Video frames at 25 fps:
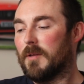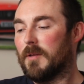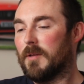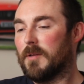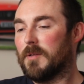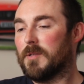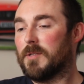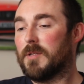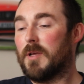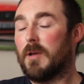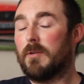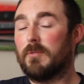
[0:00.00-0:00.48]

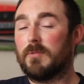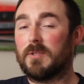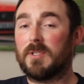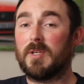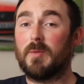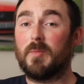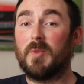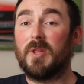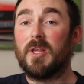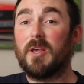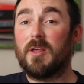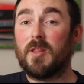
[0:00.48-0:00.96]
So
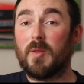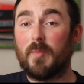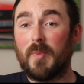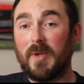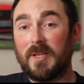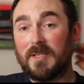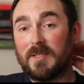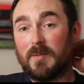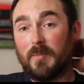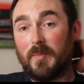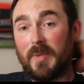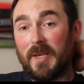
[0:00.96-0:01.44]
some of the other
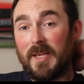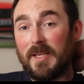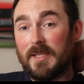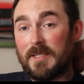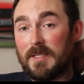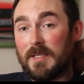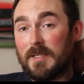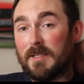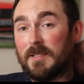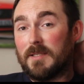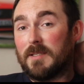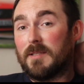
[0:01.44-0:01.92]
bits and
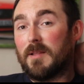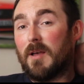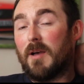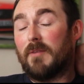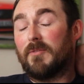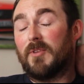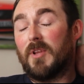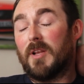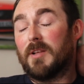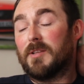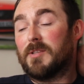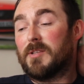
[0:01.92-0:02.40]
pieces that
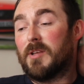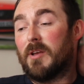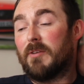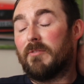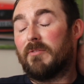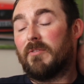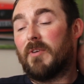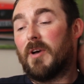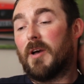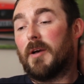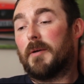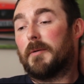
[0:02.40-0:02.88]
I've done so
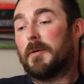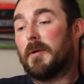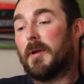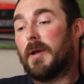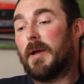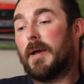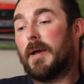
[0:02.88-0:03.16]
far,